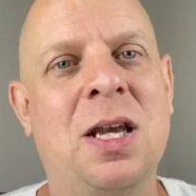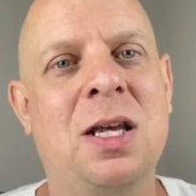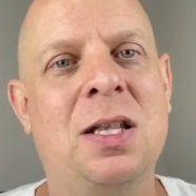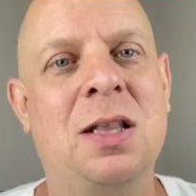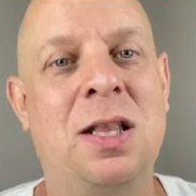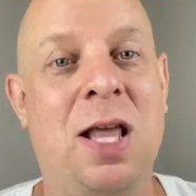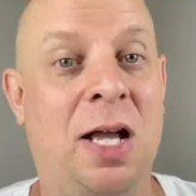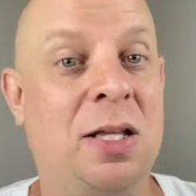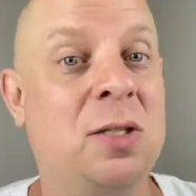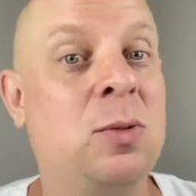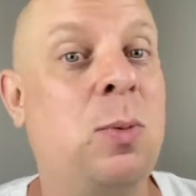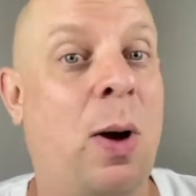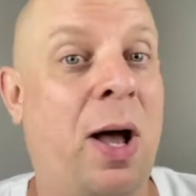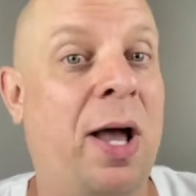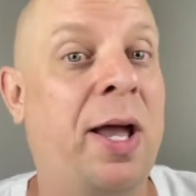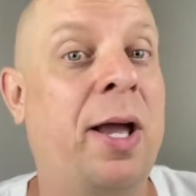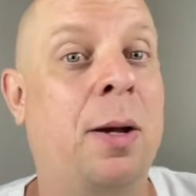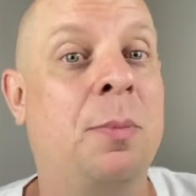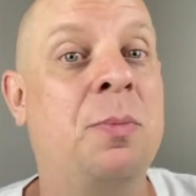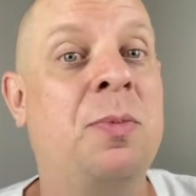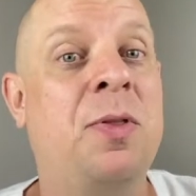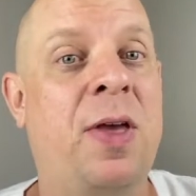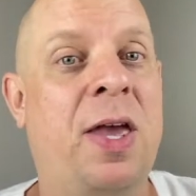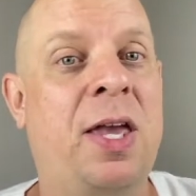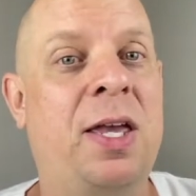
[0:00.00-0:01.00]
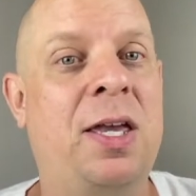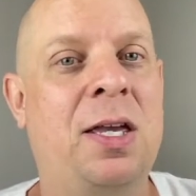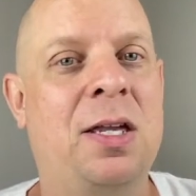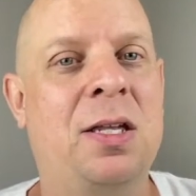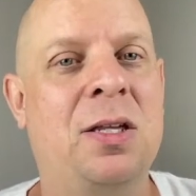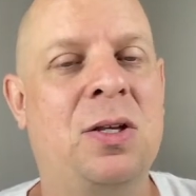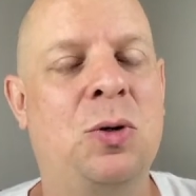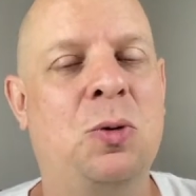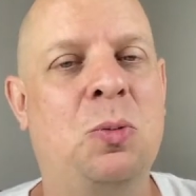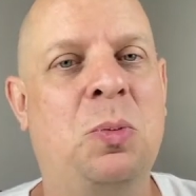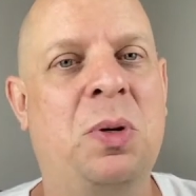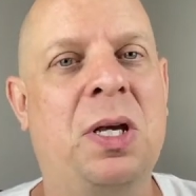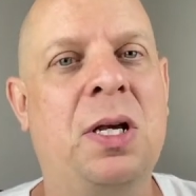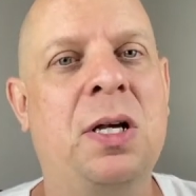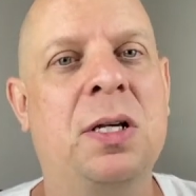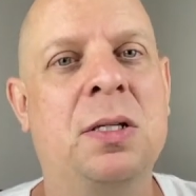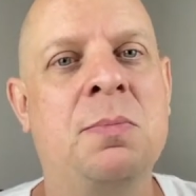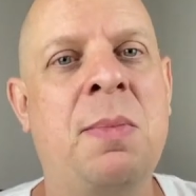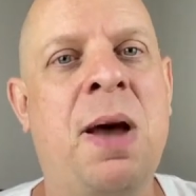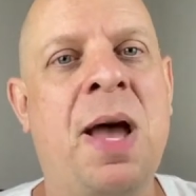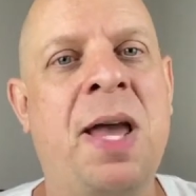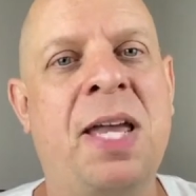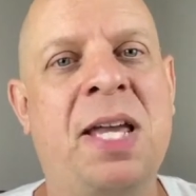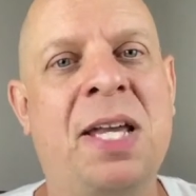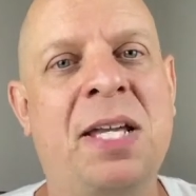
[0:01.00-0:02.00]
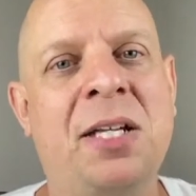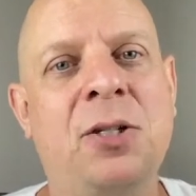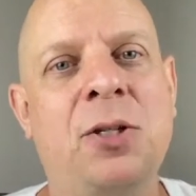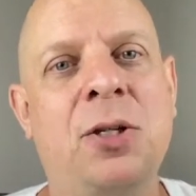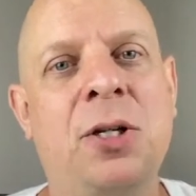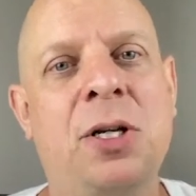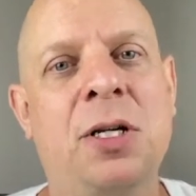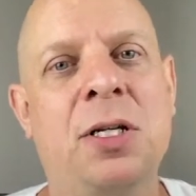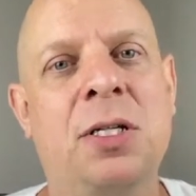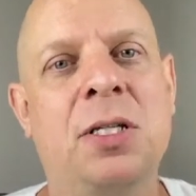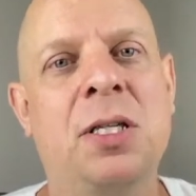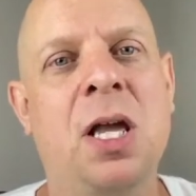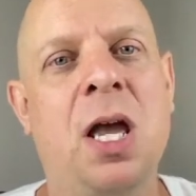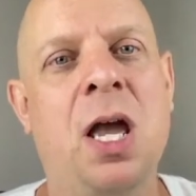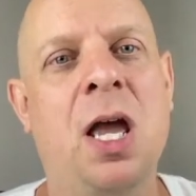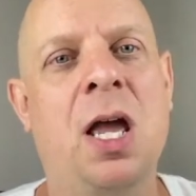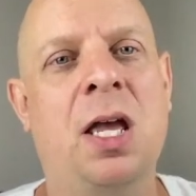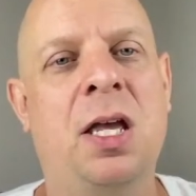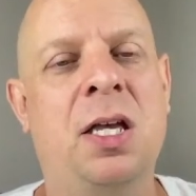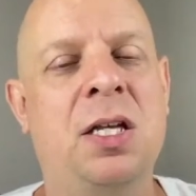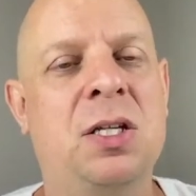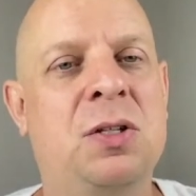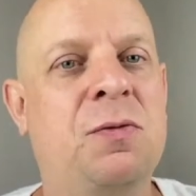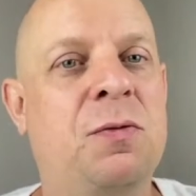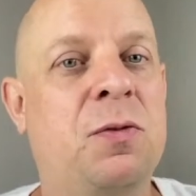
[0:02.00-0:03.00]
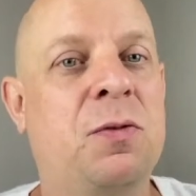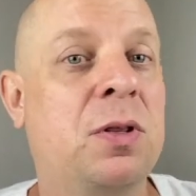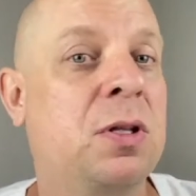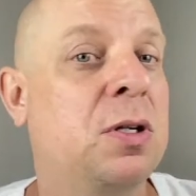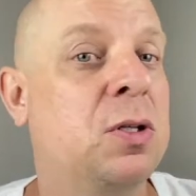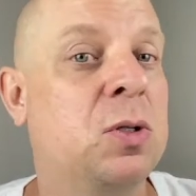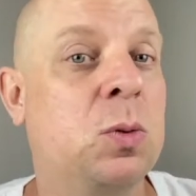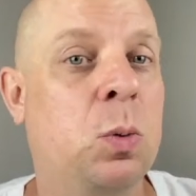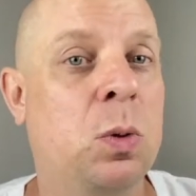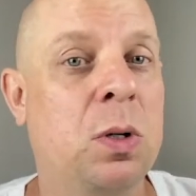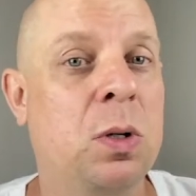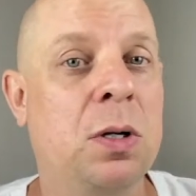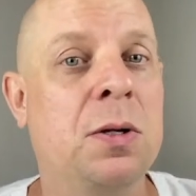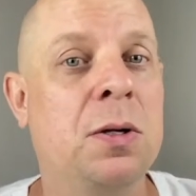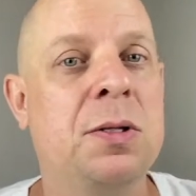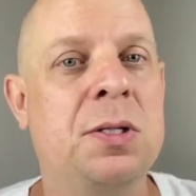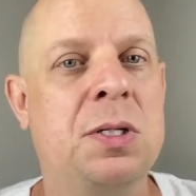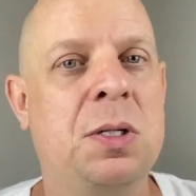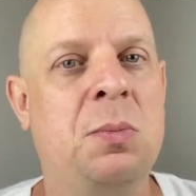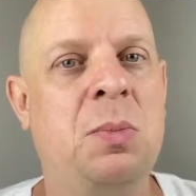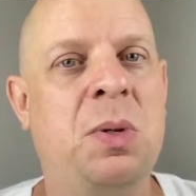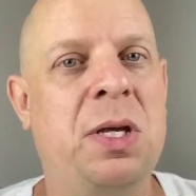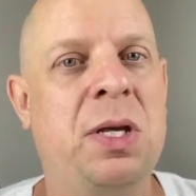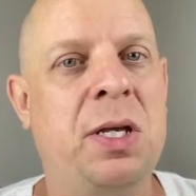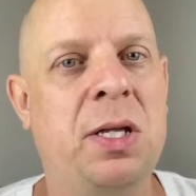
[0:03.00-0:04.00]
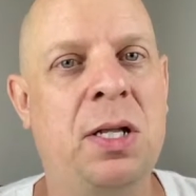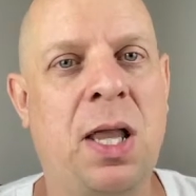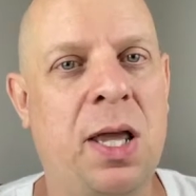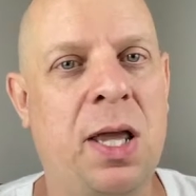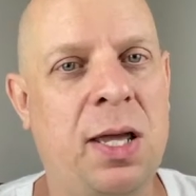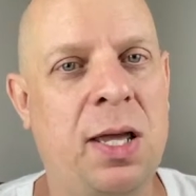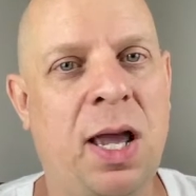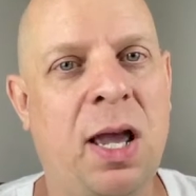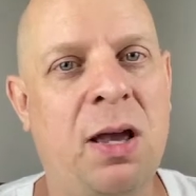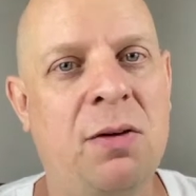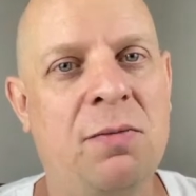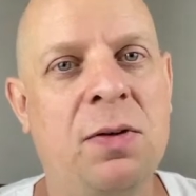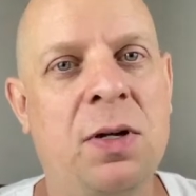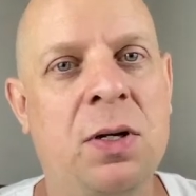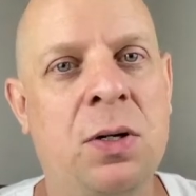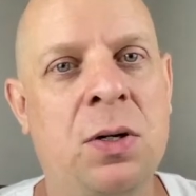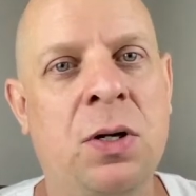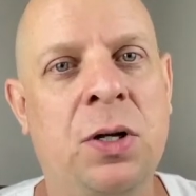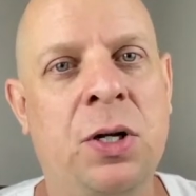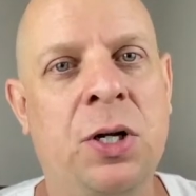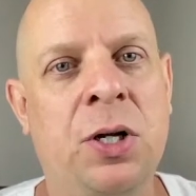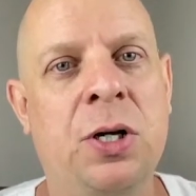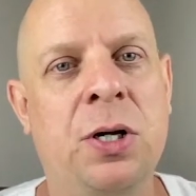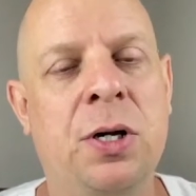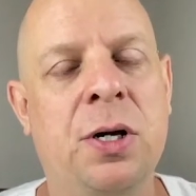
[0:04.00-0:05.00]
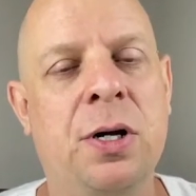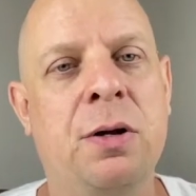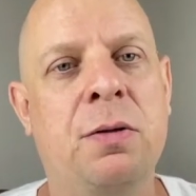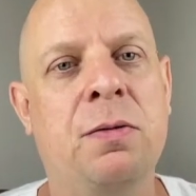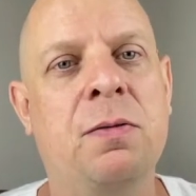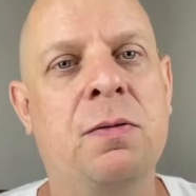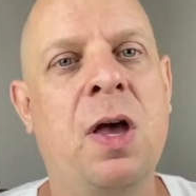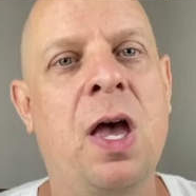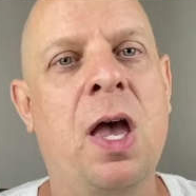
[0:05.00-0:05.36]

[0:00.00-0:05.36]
That's why I'm thanking you, because my interest is for this world to be like heaven on earth